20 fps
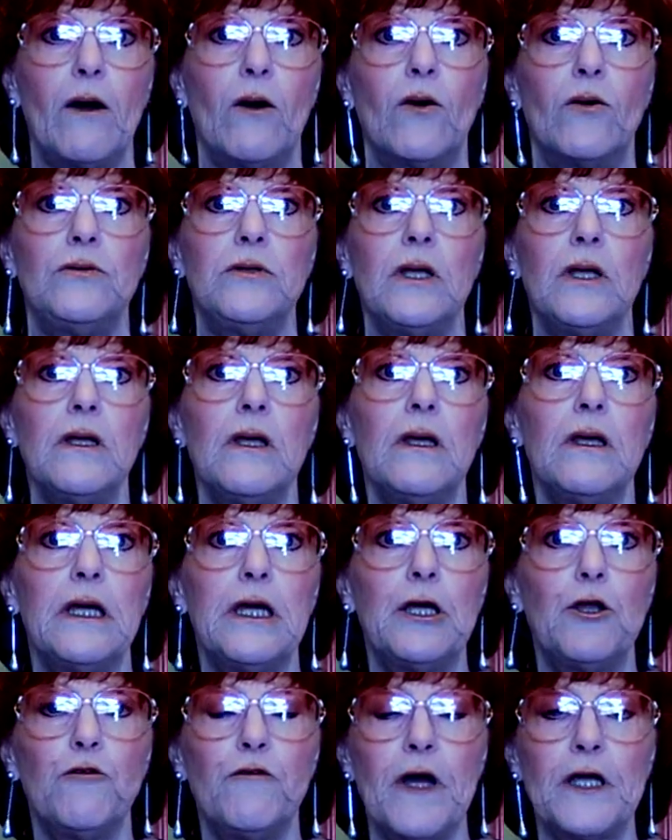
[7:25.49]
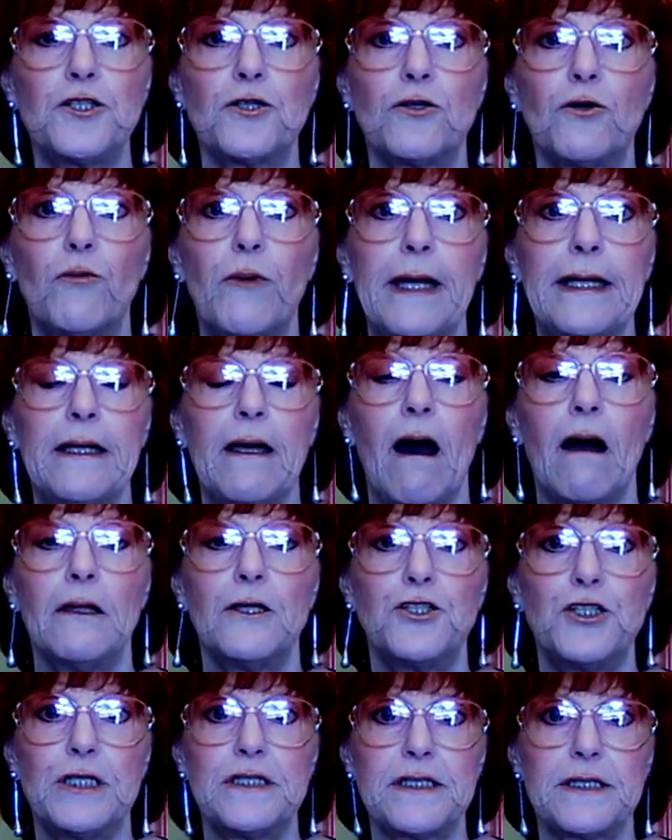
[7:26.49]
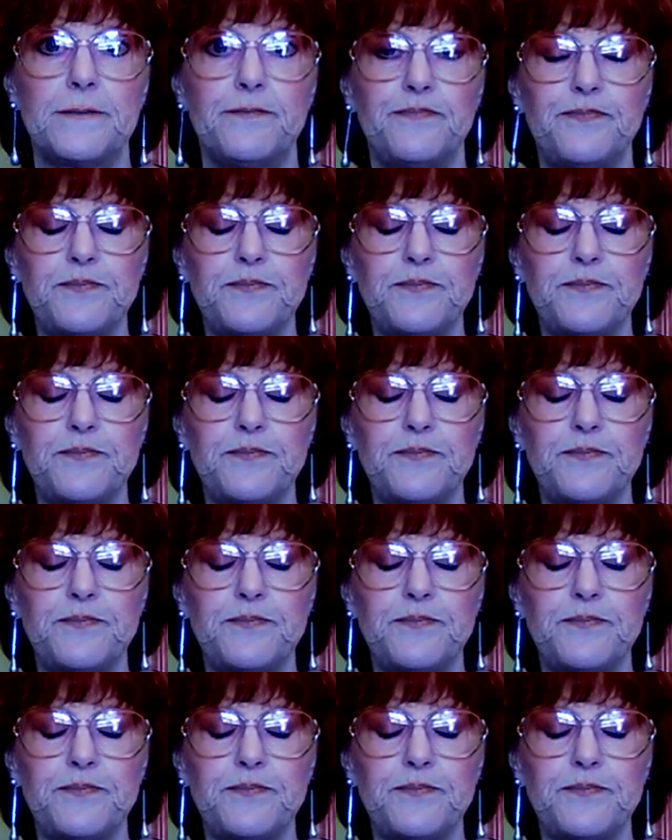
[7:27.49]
own interventional radiologist.